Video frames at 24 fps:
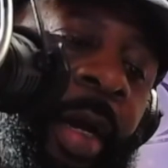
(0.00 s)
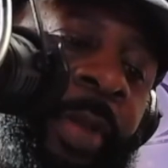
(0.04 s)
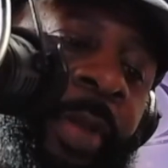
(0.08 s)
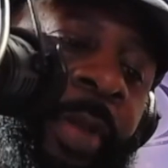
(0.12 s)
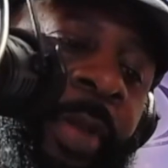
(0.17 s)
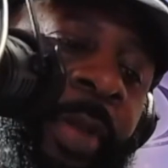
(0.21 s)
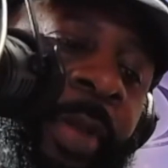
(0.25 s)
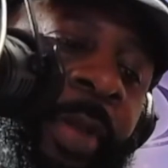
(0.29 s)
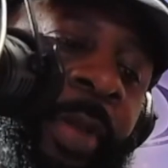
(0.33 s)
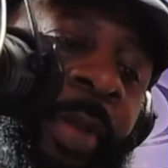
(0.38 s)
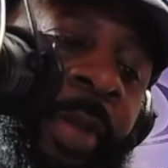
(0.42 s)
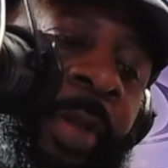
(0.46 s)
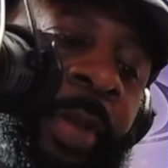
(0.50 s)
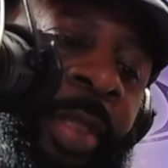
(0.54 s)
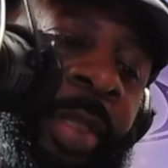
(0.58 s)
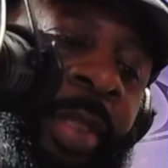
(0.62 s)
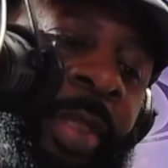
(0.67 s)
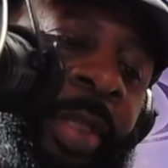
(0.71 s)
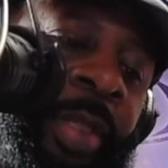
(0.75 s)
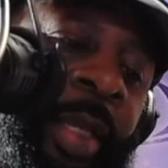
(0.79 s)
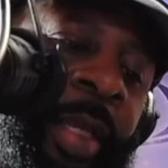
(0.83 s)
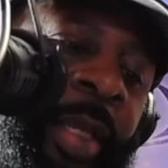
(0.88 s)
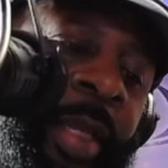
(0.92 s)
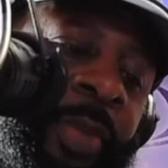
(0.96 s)
gonna say
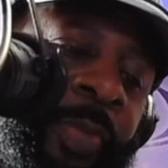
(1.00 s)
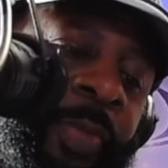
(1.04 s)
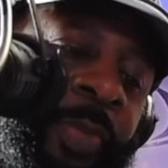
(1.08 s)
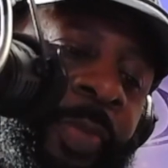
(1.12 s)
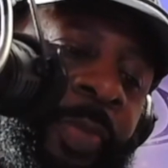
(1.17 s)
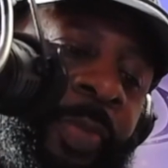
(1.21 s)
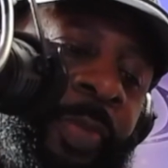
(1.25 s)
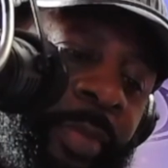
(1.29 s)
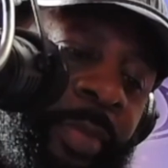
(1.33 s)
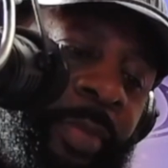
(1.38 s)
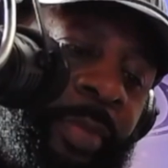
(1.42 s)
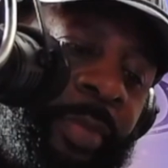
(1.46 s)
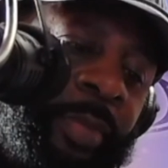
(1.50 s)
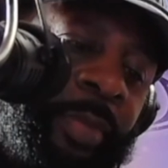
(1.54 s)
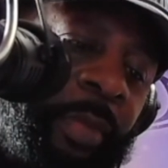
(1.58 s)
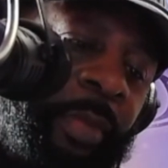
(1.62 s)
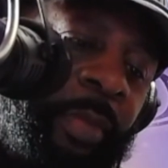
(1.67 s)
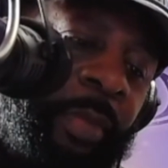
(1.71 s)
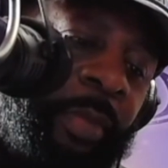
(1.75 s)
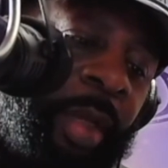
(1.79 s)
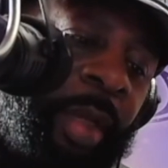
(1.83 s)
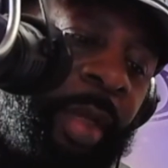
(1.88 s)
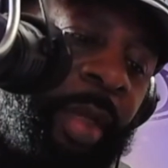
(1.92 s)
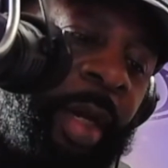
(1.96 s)
this.
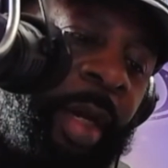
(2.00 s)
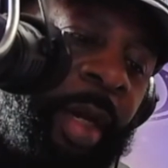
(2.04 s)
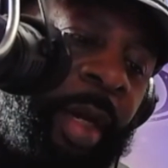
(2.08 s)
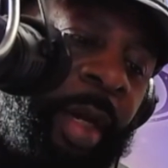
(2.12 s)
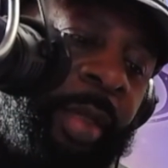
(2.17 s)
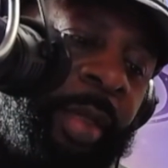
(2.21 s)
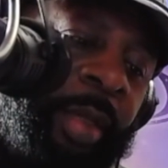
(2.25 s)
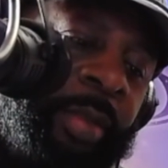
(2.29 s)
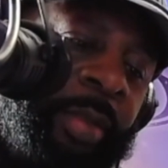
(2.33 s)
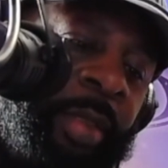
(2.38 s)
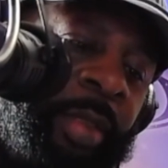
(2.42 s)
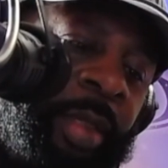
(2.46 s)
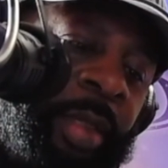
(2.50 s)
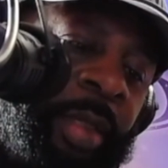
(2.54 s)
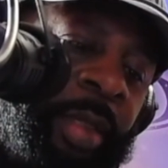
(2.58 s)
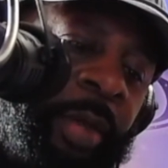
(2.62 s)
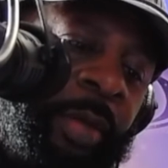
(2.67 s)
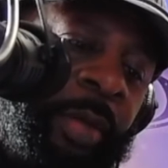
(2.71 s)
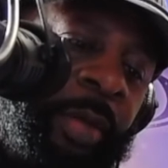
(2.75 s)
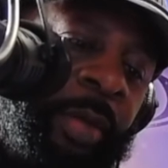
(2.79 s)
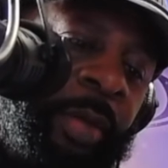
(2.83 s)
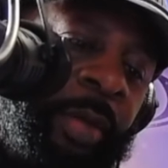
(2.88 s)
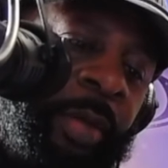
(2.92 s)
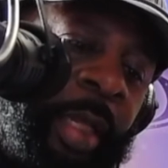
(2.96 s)
I
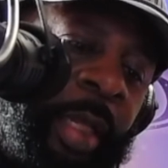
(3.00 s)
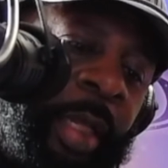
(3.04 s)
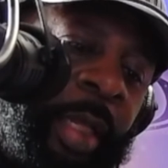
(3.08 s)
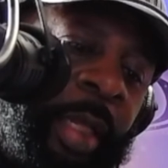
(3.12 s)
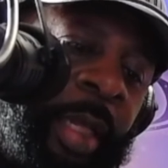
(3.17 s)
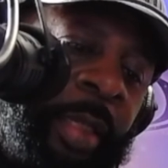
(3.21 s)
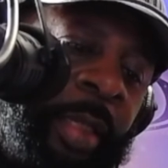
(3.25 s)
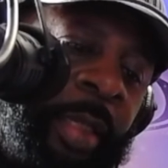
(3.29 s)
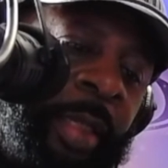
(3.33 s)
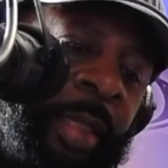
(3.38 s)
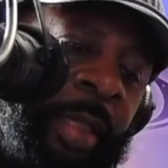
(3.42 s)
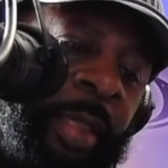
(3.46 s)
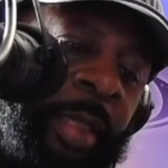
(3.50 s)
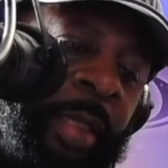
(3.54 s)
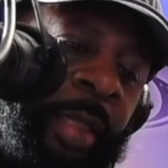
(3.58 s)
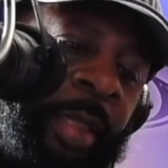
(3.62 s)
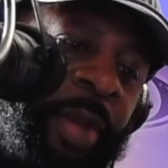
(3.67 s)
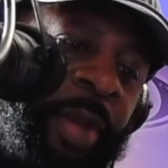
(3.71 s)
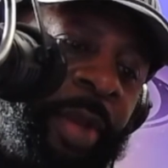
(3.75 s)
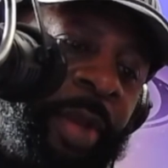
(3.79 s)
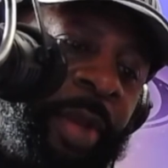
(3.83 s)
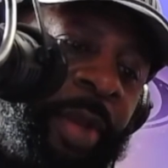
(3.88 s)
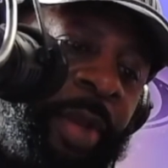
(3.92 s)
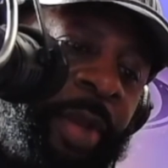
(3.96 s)
love Pete
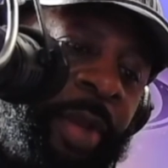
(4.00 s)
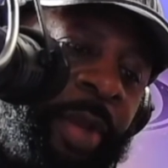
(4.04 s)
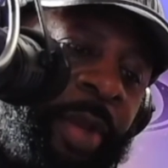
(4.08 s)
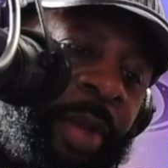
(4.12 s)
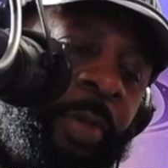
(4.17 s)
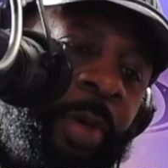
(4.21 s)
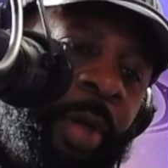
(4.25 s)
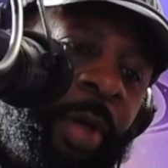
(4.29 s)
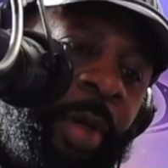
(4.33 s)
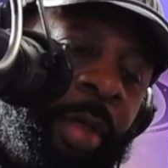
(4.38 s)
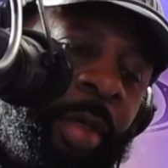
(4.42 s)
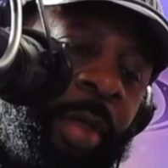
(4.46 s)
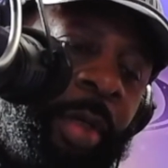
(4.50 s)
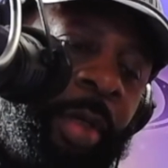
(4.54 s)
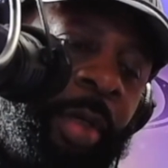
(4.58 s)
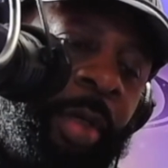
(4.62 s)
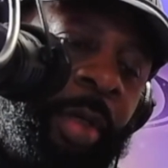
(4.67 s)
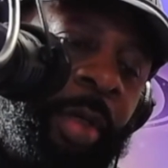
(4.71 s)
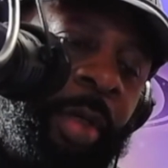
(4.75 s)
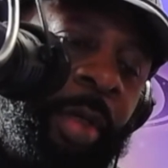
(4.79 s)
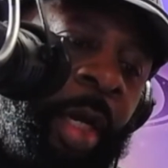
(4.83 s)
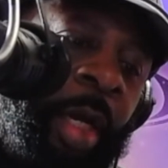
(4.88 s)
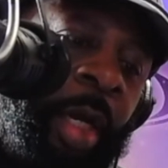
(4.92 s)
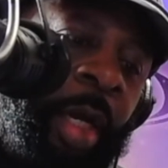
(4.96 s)
Rock's work.
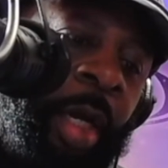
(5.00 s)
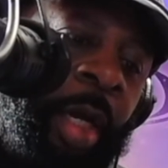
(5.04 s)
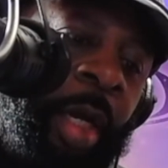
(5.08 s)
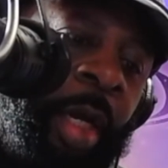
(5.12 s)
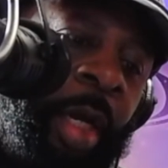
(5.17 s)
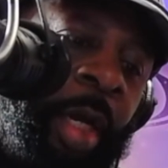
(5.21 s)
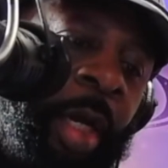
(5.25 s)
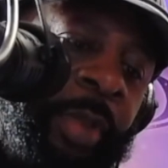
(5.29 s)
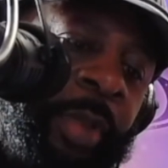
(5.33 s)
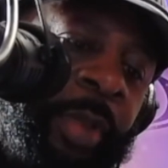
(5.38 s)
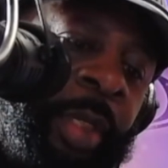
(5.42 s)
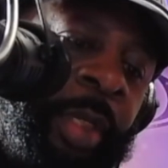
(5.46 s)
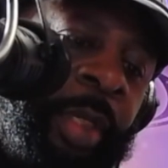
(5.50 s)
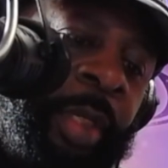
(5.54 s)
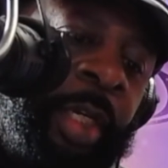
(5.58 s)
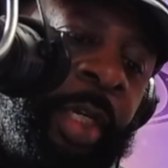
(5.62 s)
He does